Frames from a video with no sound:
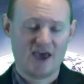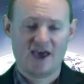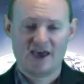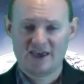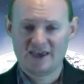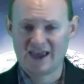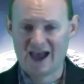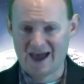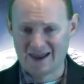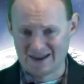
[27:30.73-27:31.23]

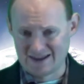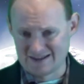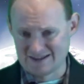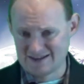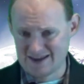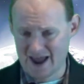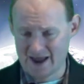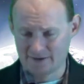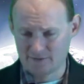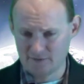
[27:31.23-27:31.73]
He had
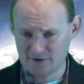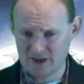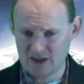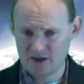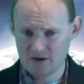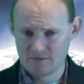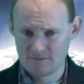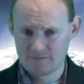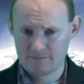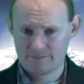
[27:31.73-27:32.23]

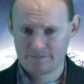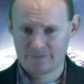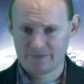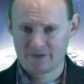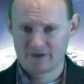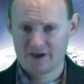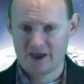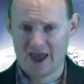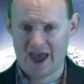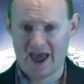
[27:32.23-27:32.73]
integrity
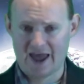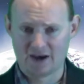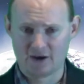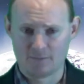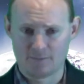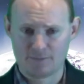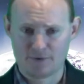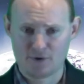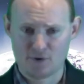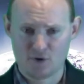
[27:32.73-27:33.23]
and a
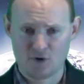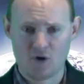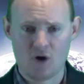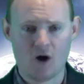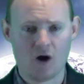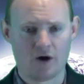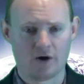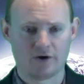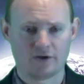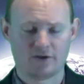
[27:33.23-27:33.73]
pure
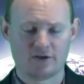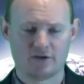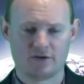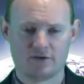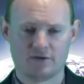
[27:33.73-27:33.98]
heart.